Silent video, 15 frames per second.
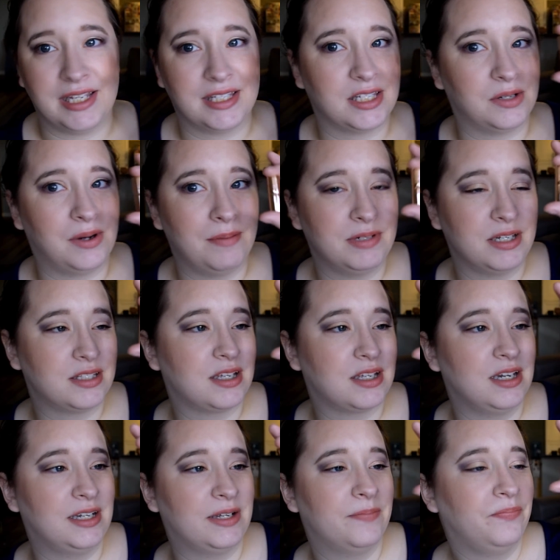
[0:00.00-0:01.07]
So I'm just
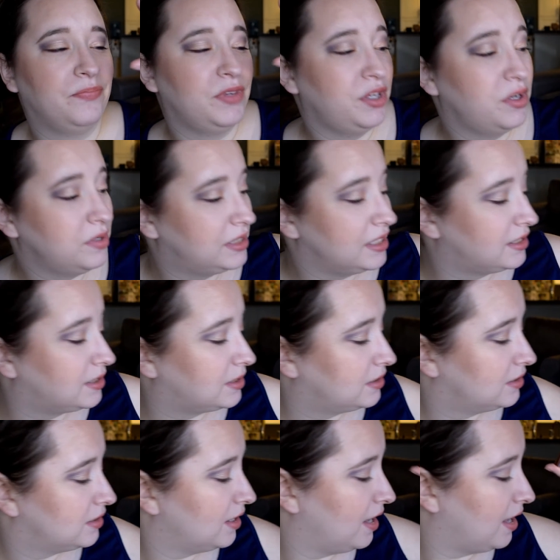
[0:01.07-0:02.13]
gonna use this
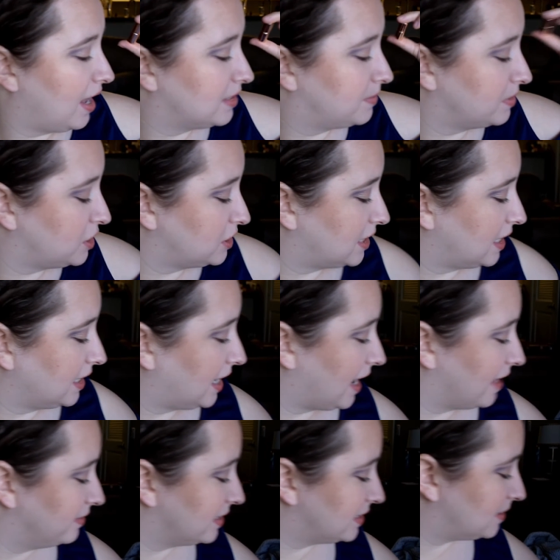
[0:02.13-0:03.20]
as much as I
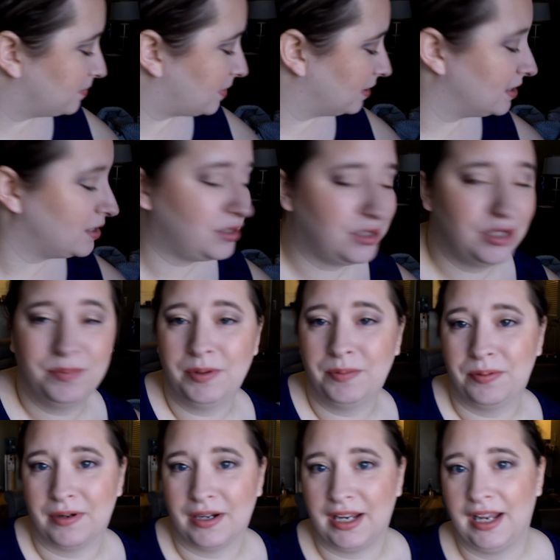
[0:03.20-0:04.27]
can this month. It's super
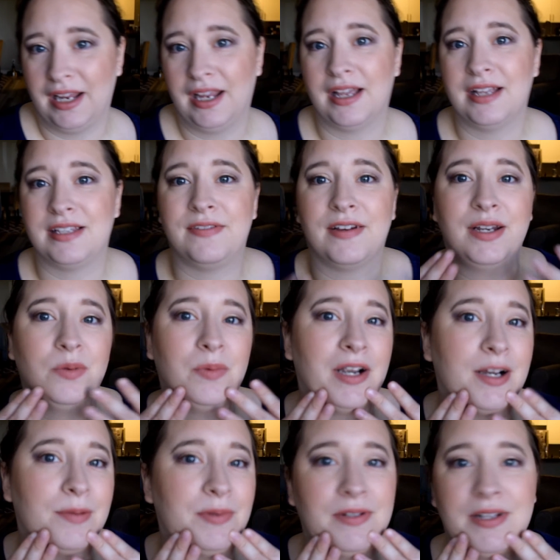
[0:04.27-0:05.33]
pretty. It's very
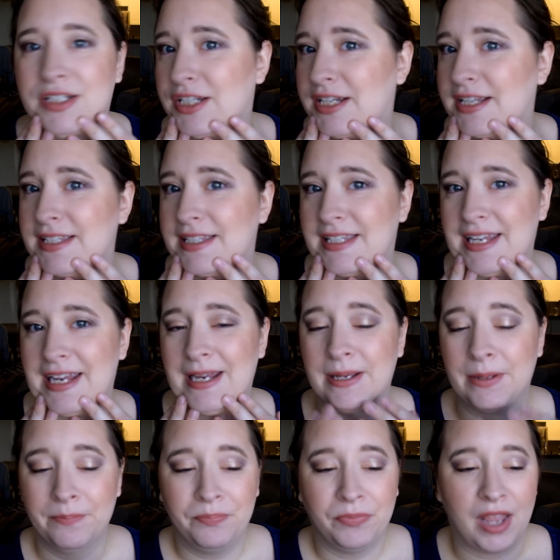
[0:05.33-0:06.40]
wearable, as you can see.
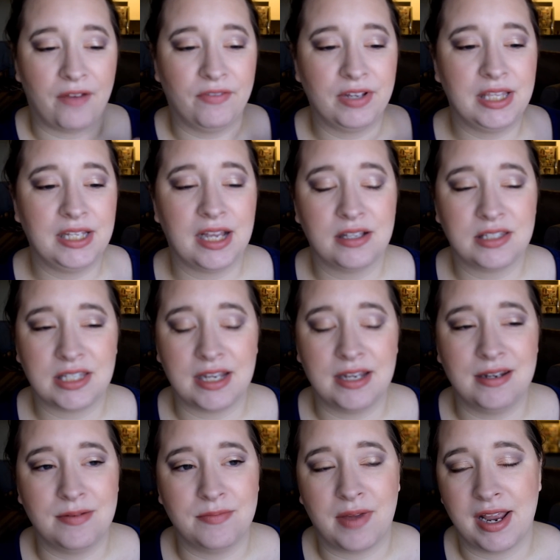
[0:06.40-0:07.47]
Everything else
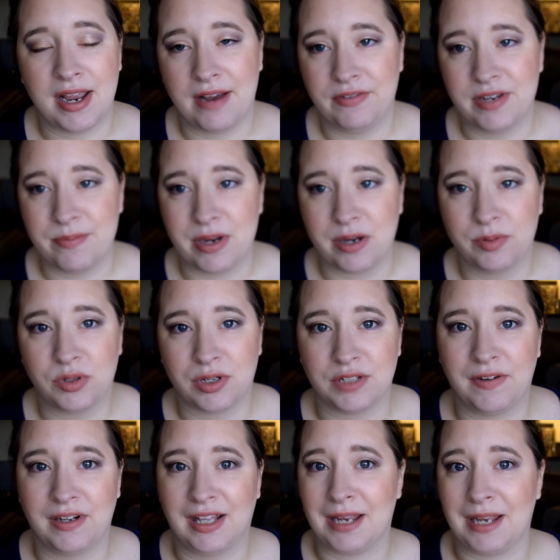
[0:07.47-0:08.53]
in my everyday makeup drawer is
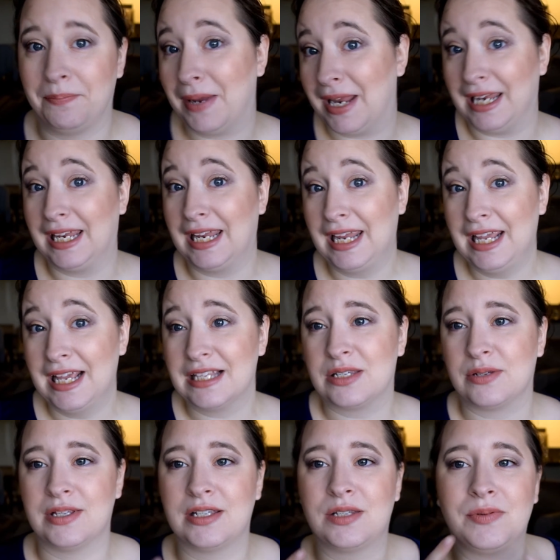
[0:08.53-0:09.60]
very like pinky, and
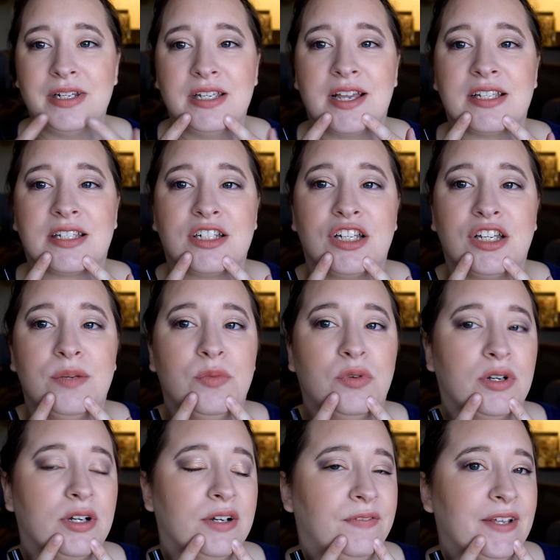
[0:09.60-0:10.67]
so this one is actually
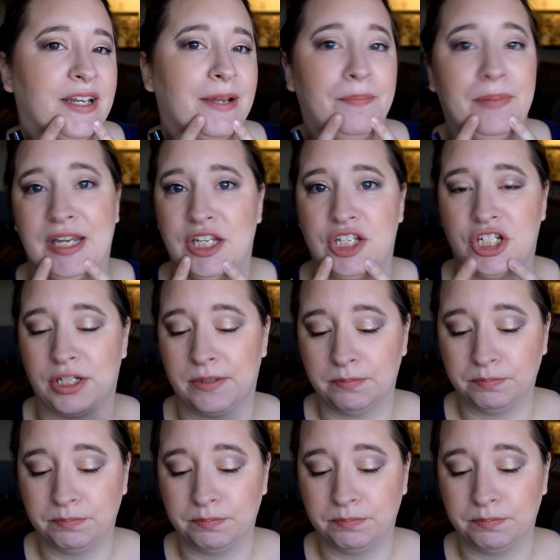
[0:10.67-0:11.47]
more of like a peach.